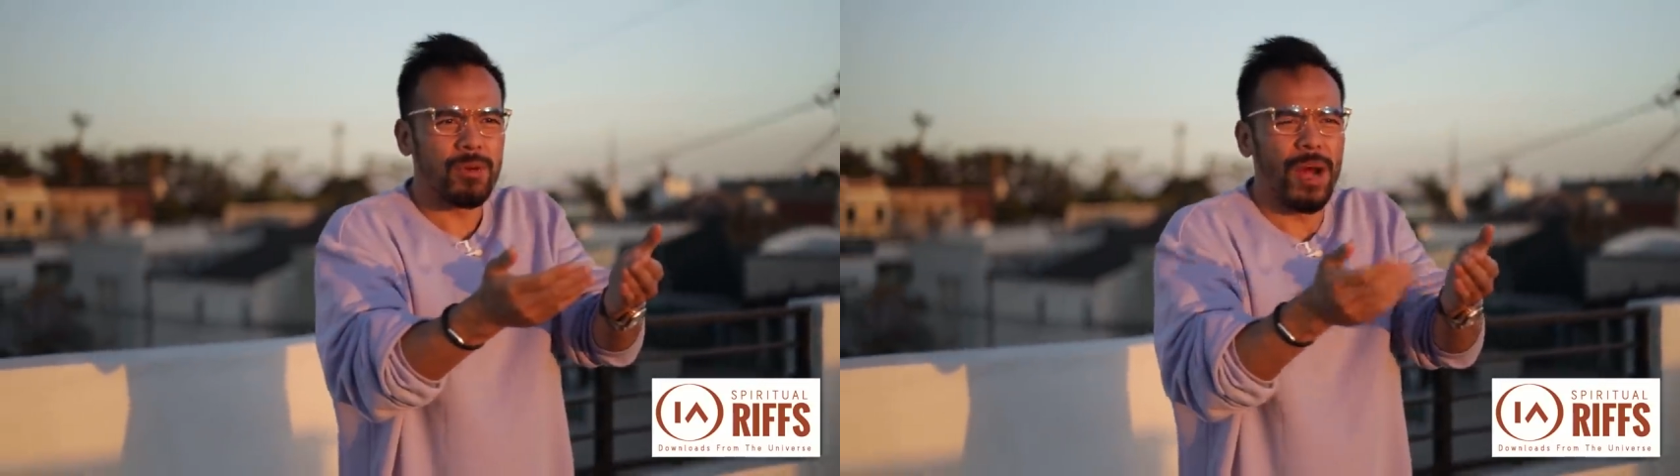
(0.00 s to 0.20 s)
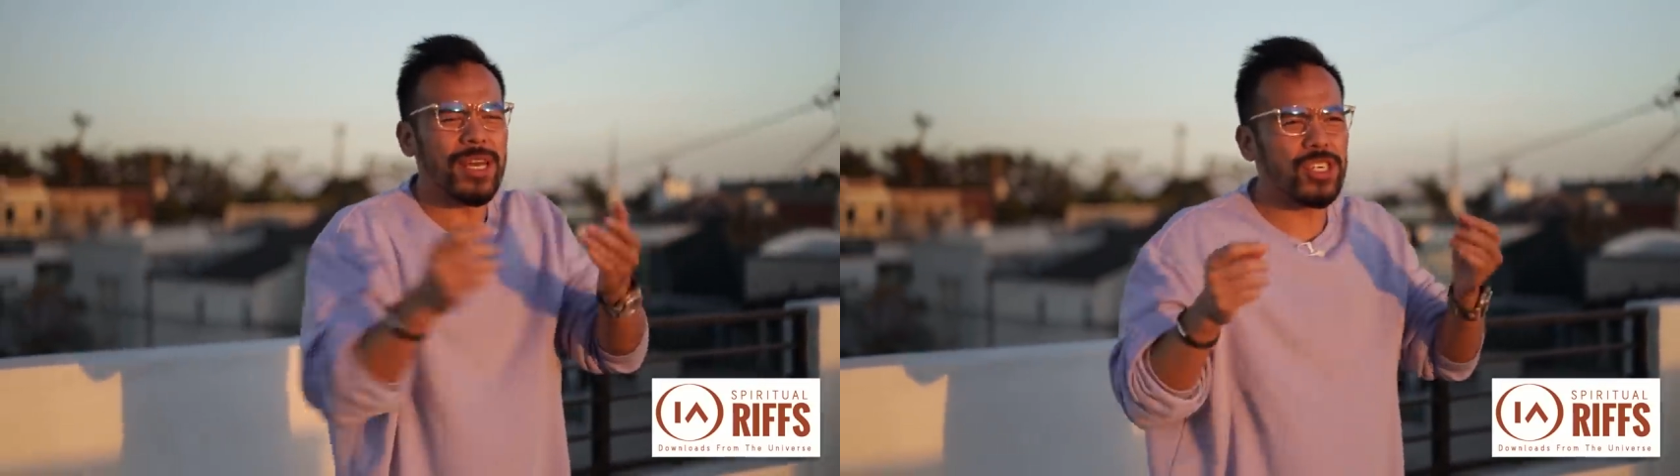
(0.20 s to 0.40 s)

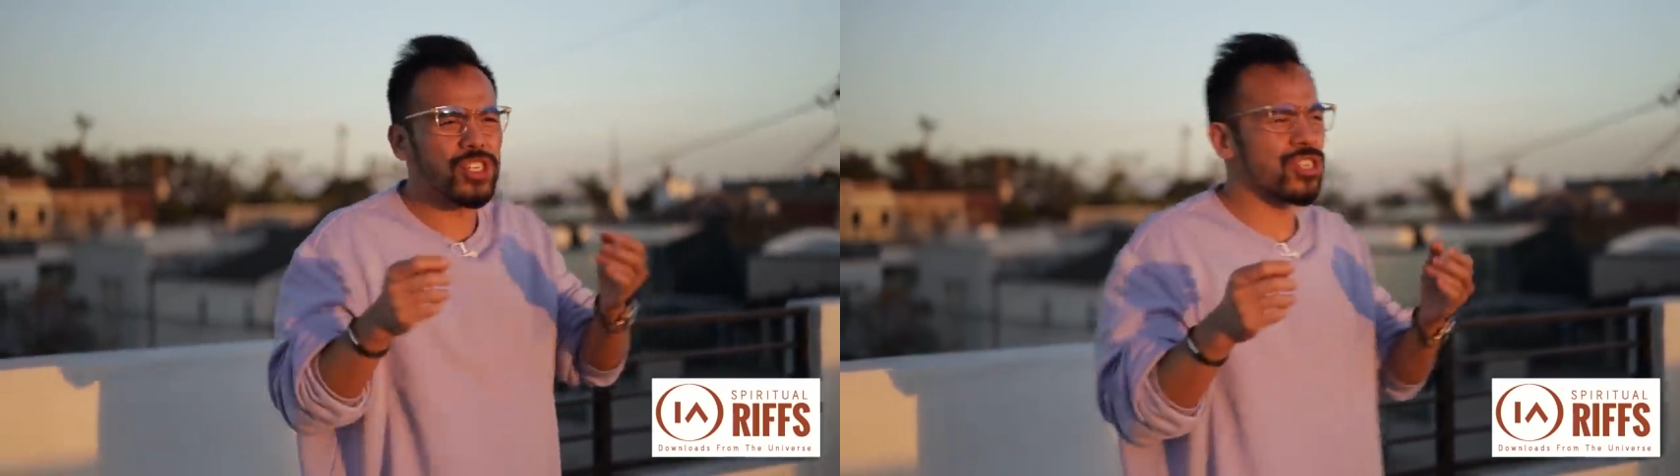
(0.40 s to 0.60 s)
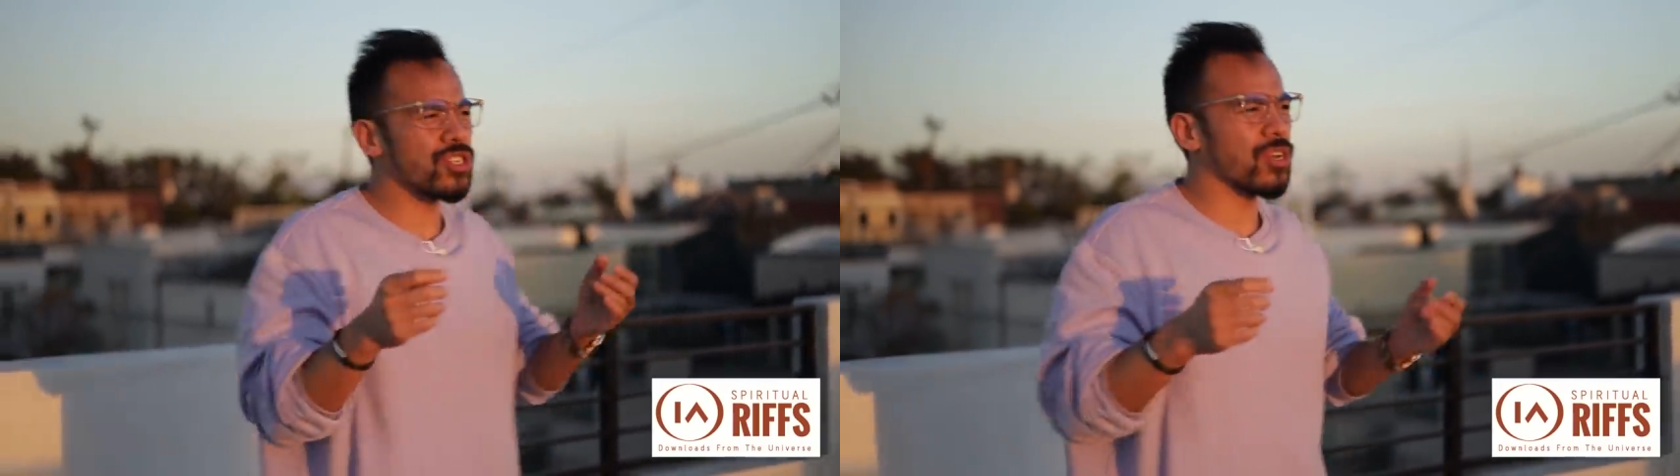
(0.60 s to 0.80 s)
Why not
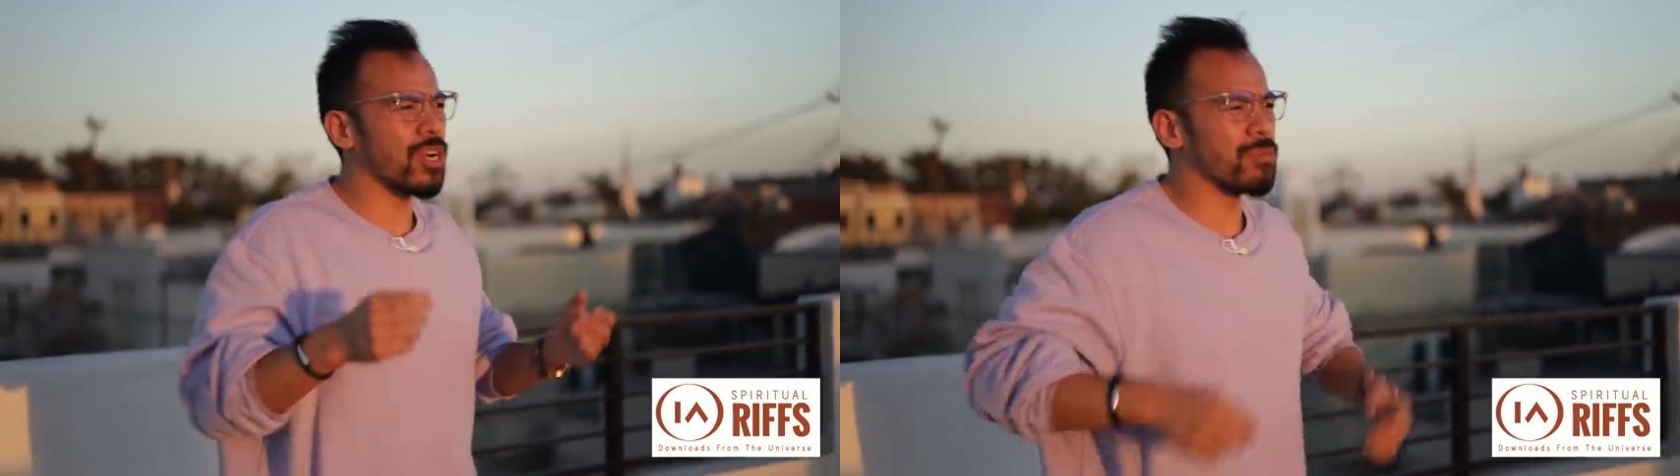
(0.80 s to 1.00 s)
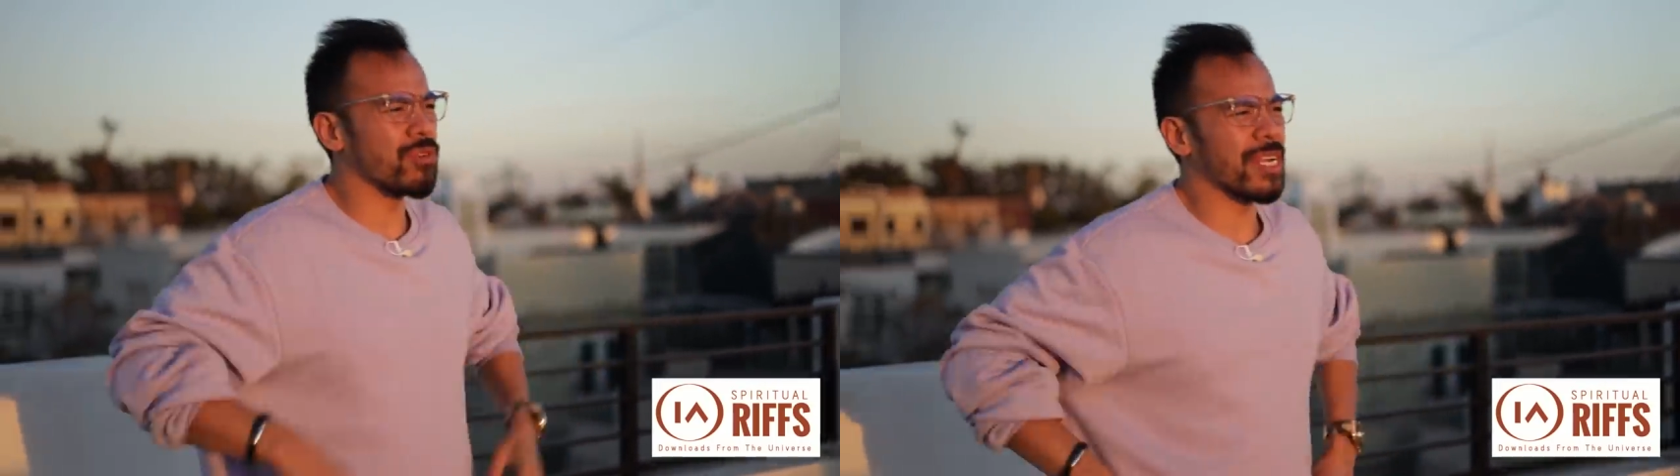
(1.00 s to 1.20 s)
just to
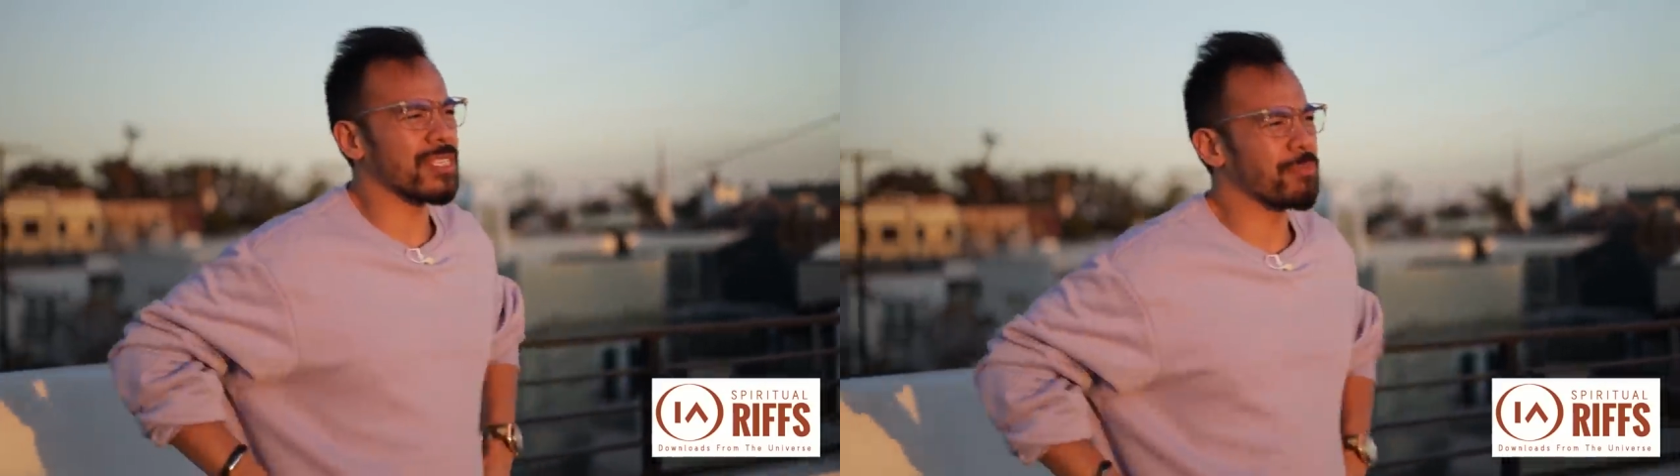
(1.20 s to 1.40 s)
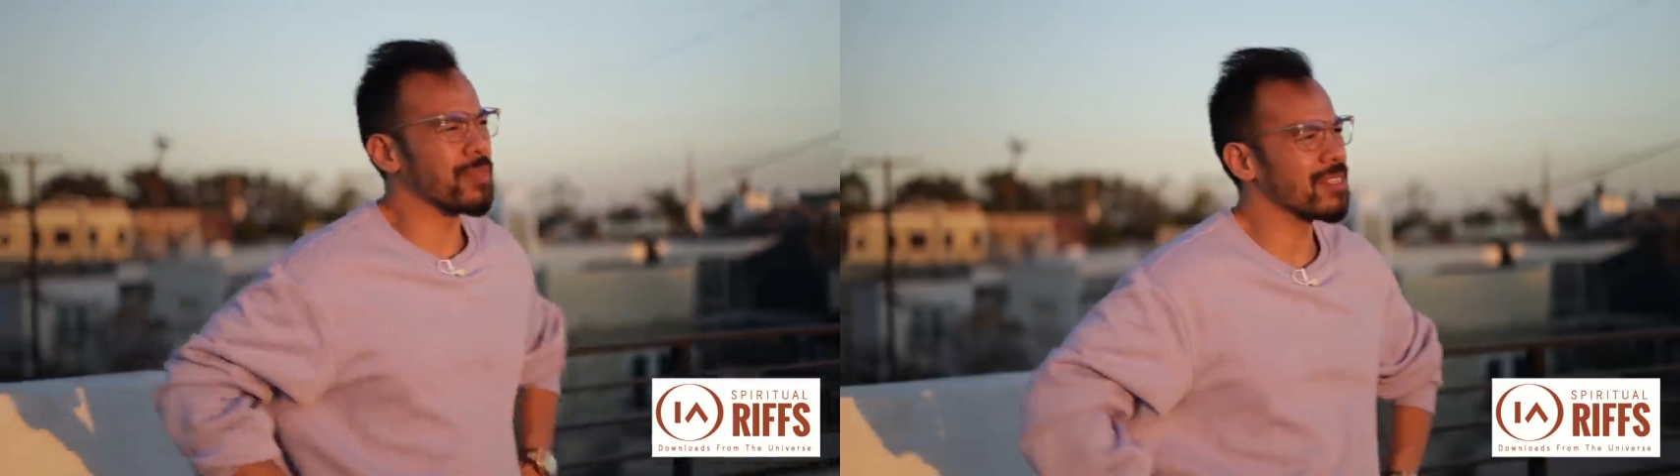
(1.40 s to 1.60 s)
come to
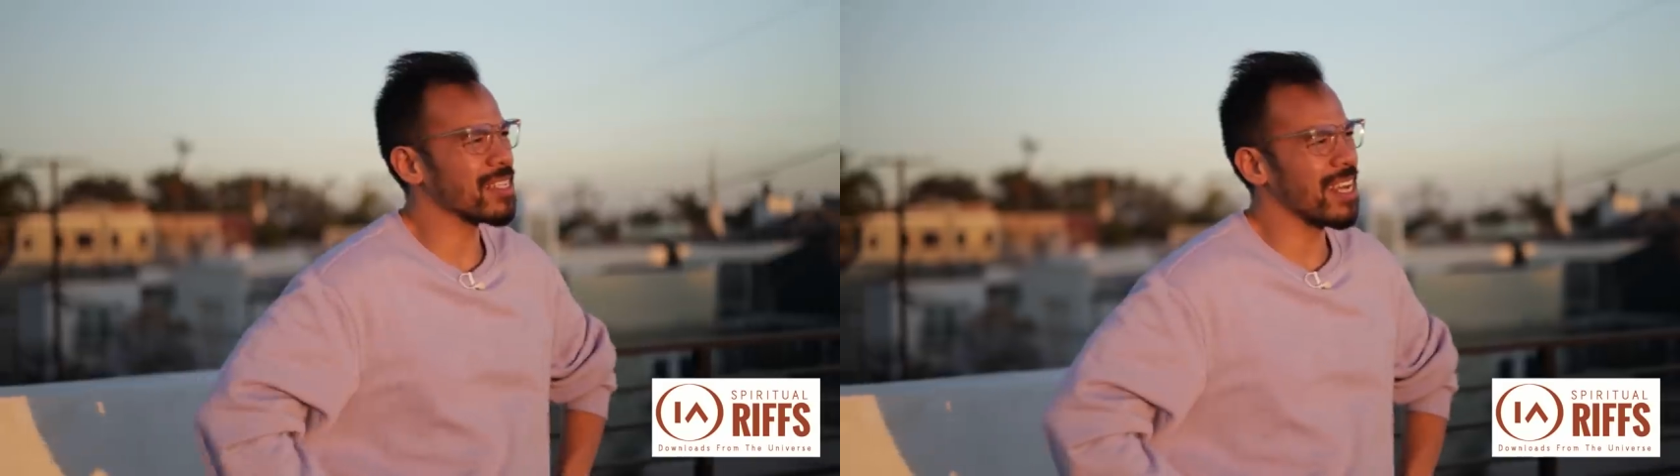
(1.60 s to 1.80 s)
acceptance